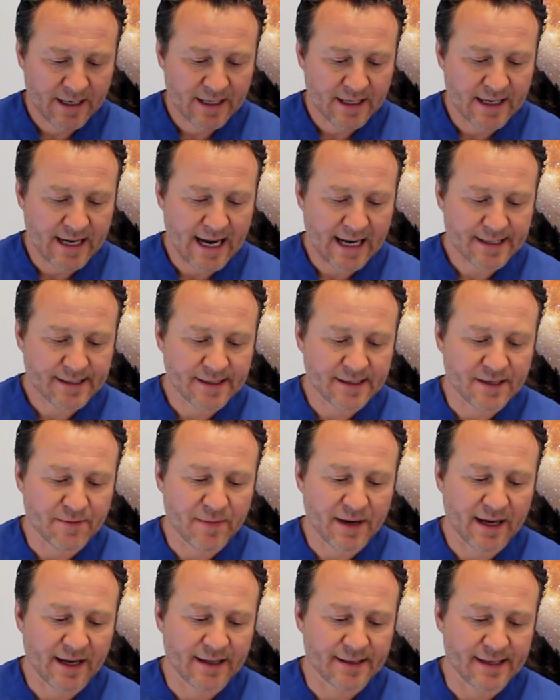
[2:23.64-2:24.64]
Next is
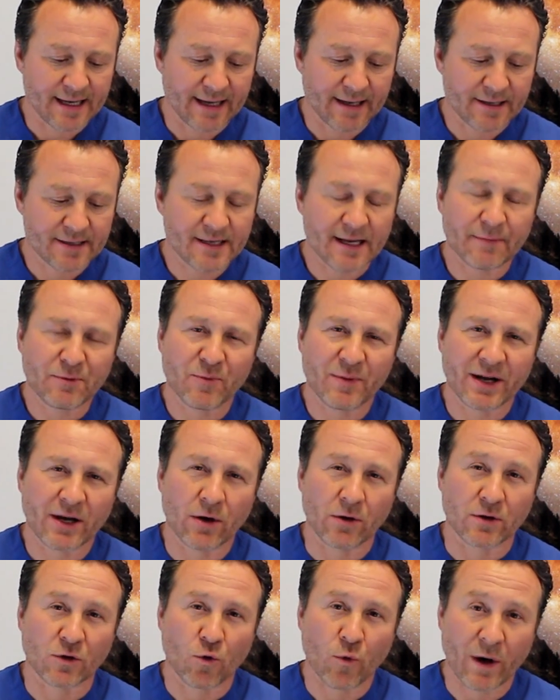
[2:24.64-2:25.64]
a supplement
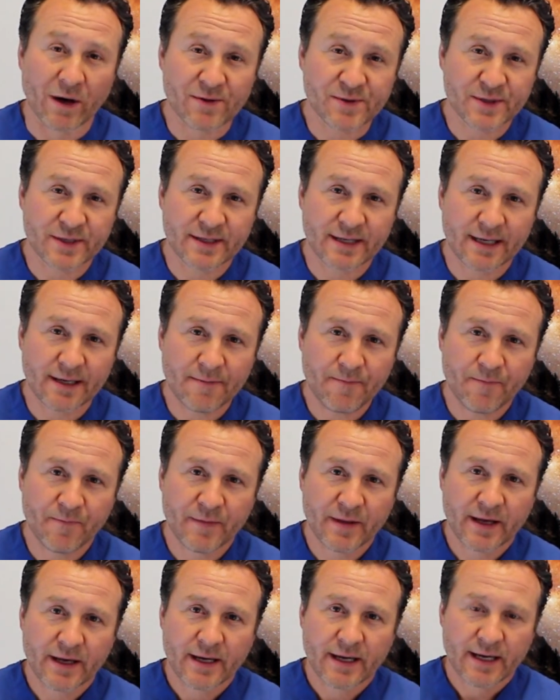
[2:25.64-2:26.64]
called Quercetin.
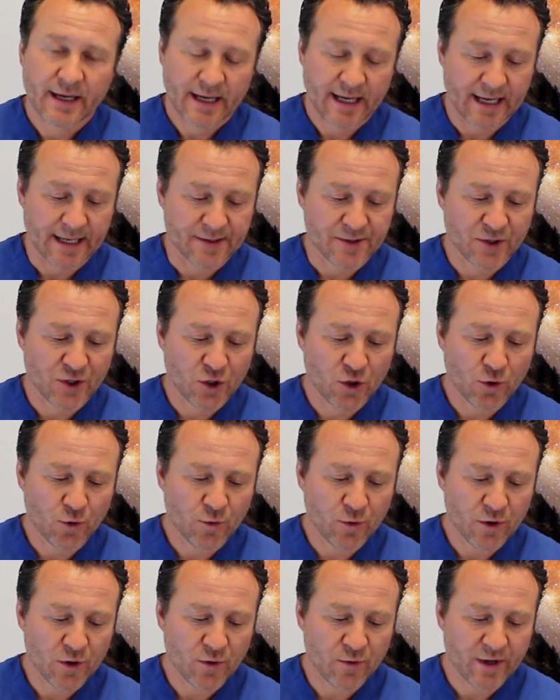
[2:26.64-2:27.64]
It's
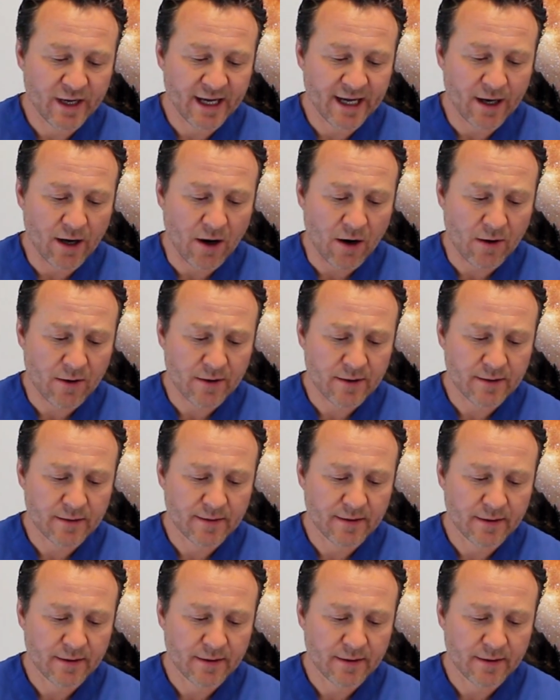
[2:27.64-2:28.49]
Quercetin,